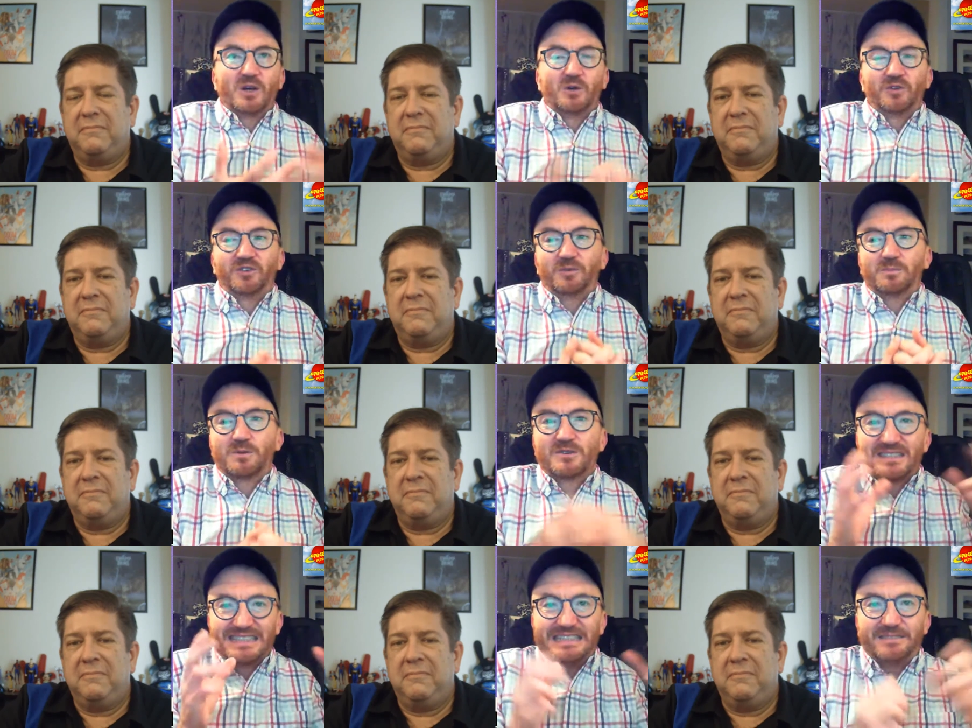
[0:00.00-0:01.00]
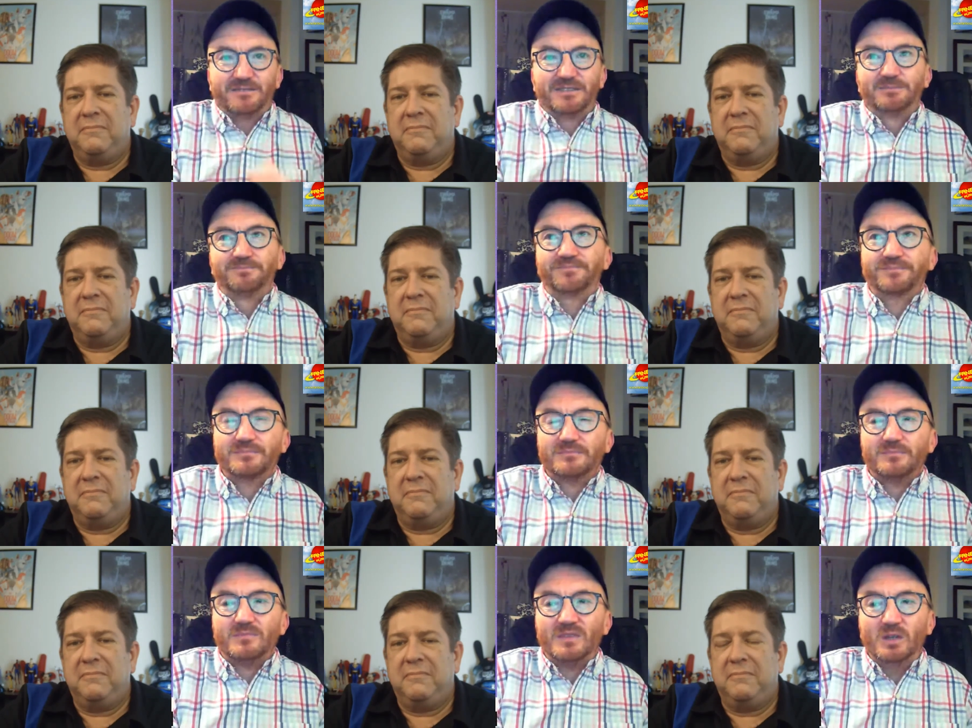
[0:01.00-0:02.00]
Speaker 1: those perceived
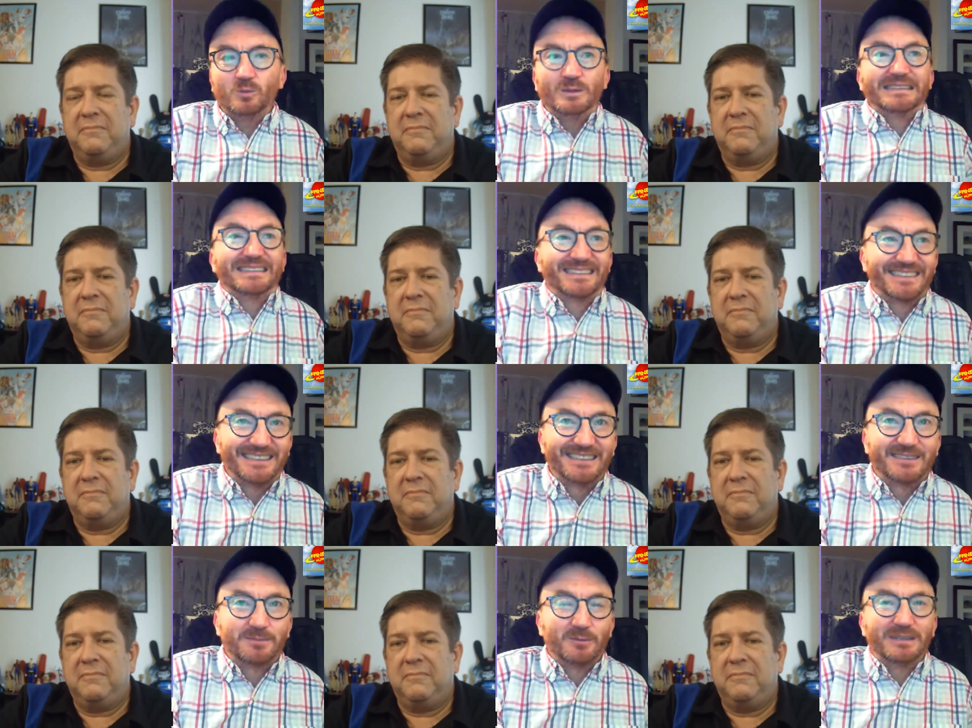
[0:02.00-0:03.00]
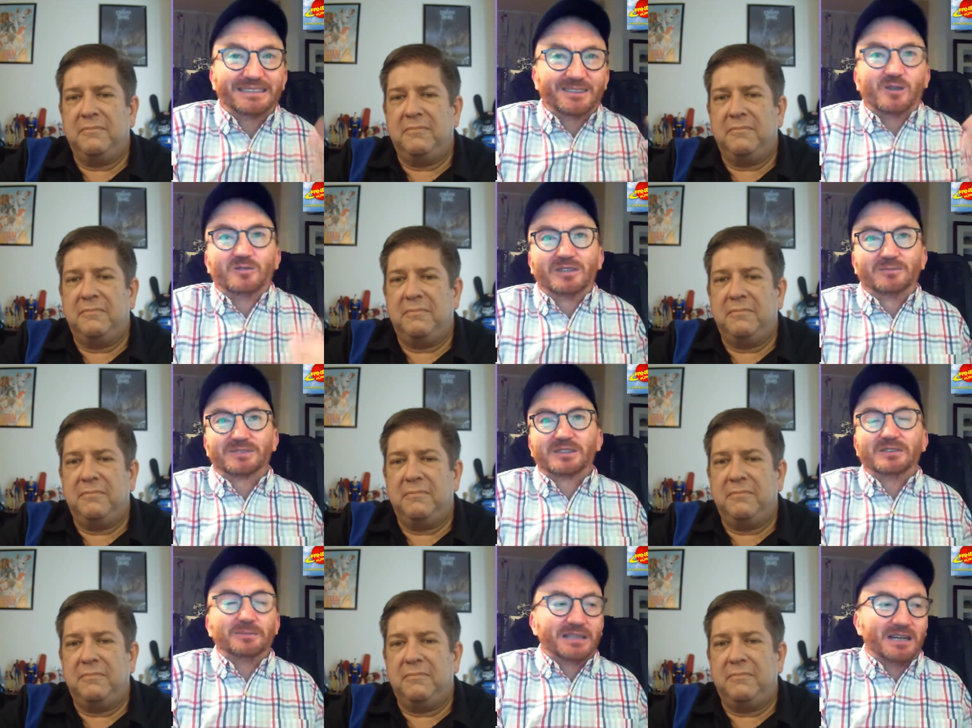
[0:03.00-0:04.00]
weaknesses, but we got to own them so
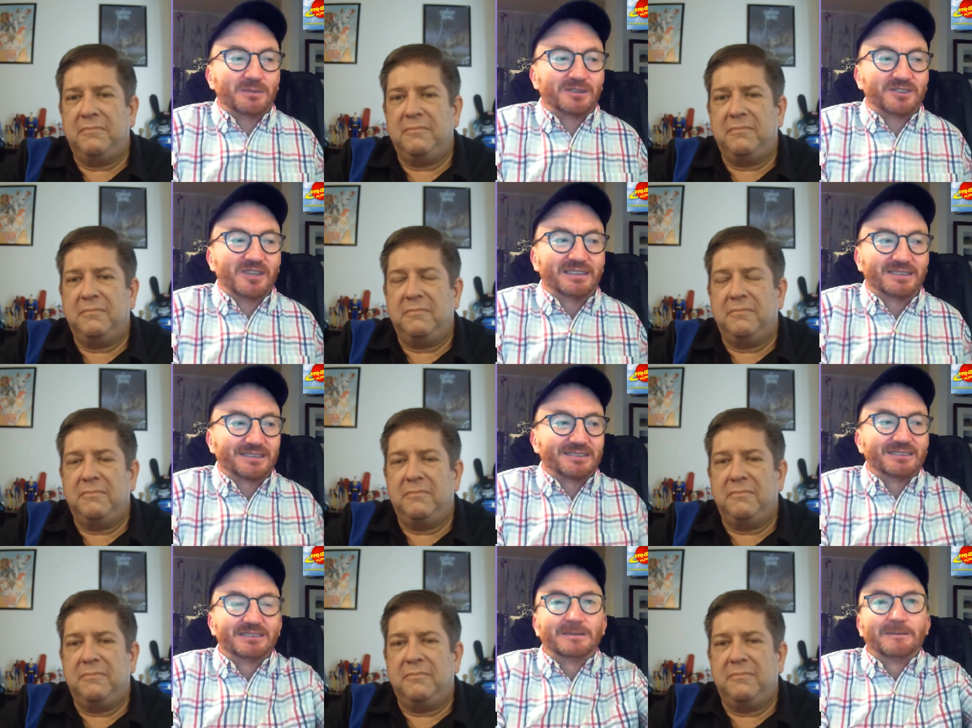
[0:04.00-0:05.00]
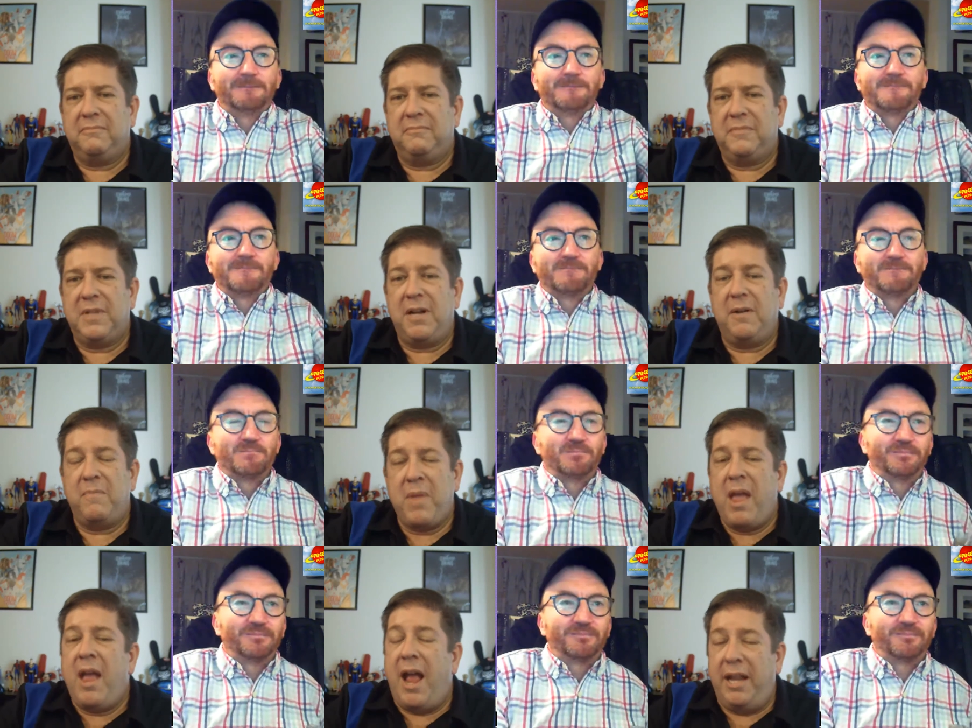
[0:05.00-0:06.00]
they become our strengths.
Speaker 2: Yeah.
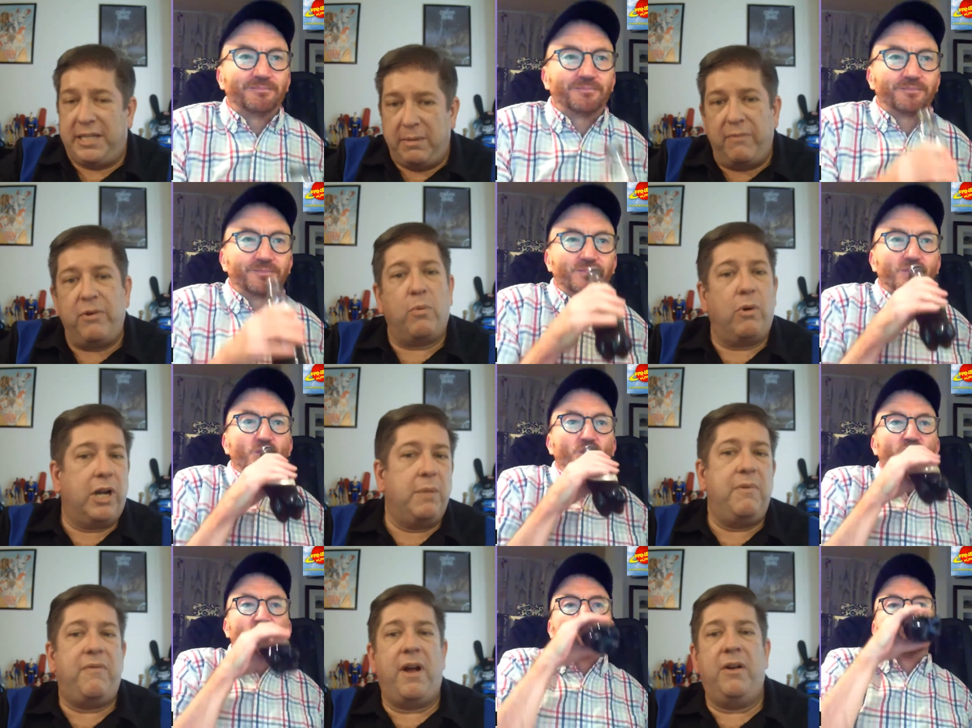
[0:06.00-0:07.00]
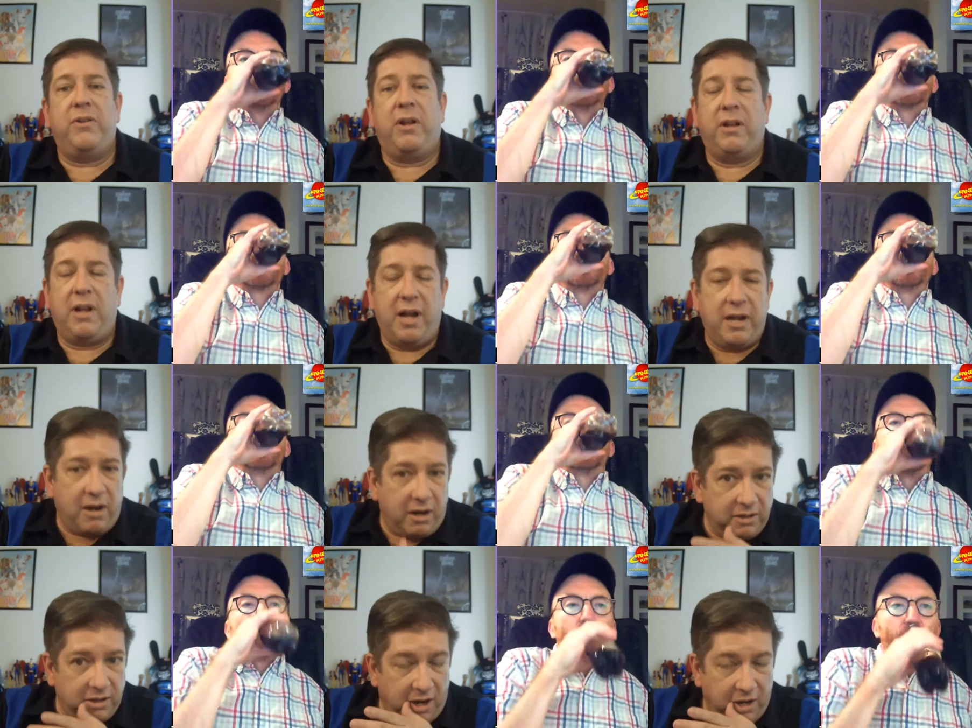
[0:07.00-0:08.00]
And some of your work can be found online
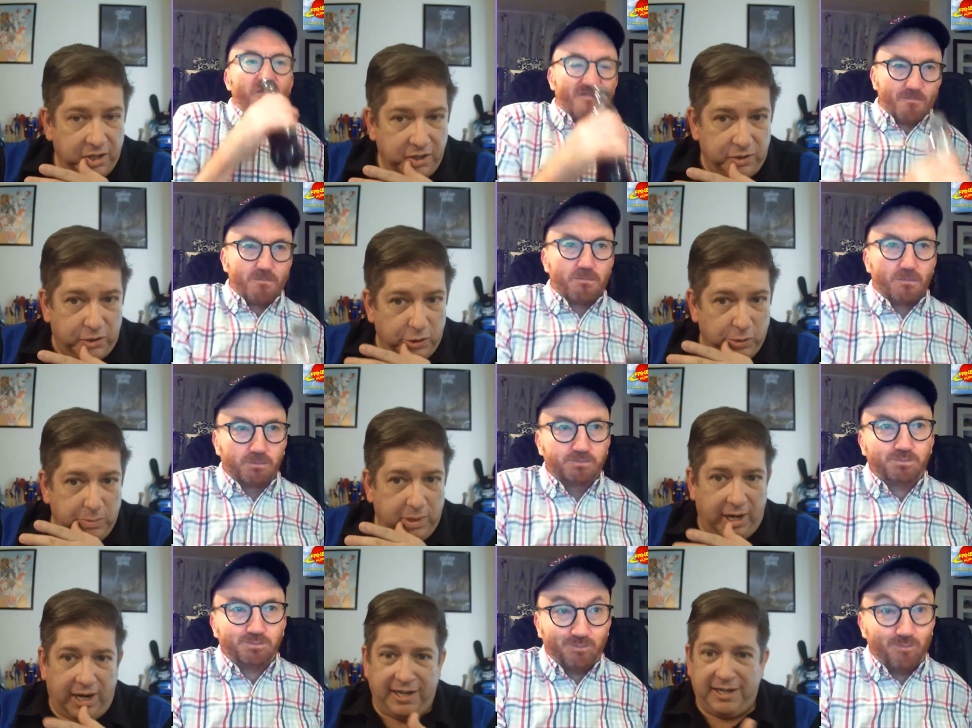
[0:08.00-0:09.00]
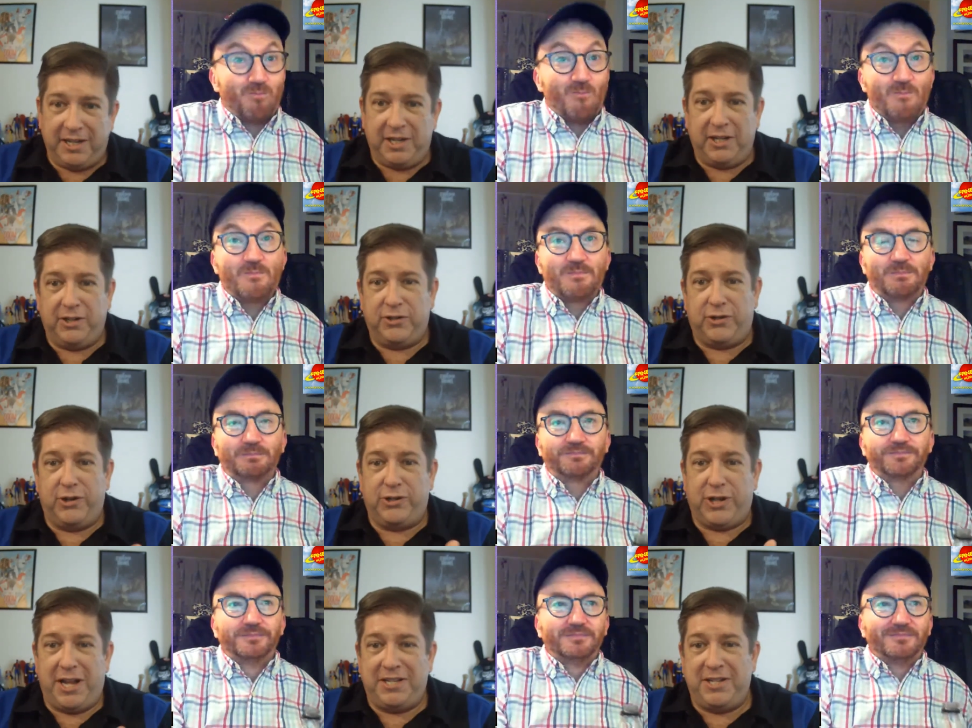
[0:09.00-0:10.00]
on YouTube. I did a little
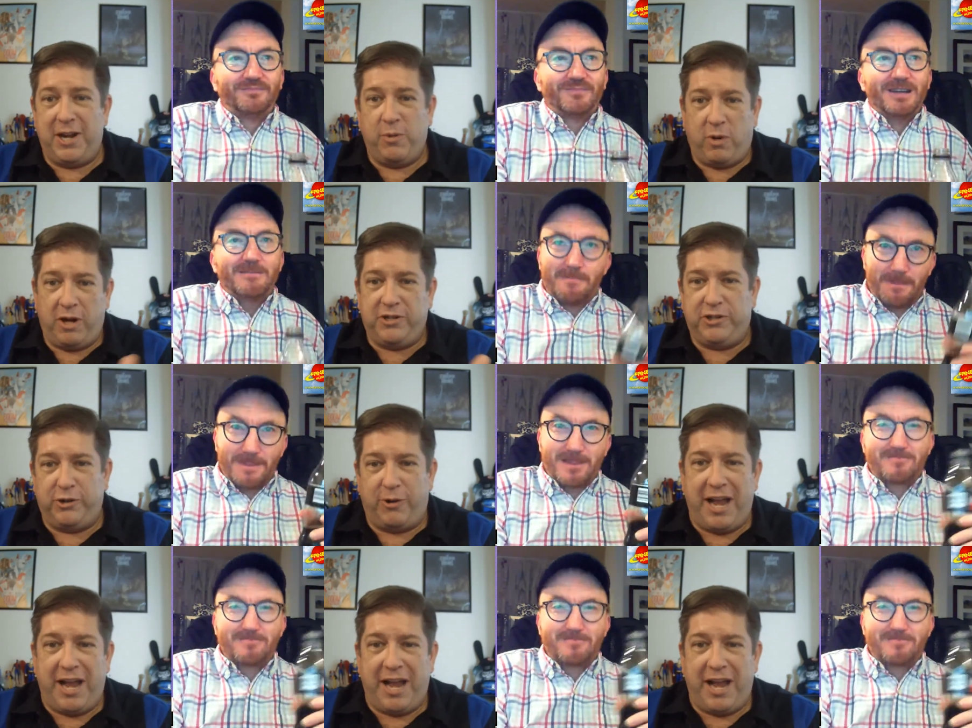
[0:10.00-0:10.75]
search last night, watched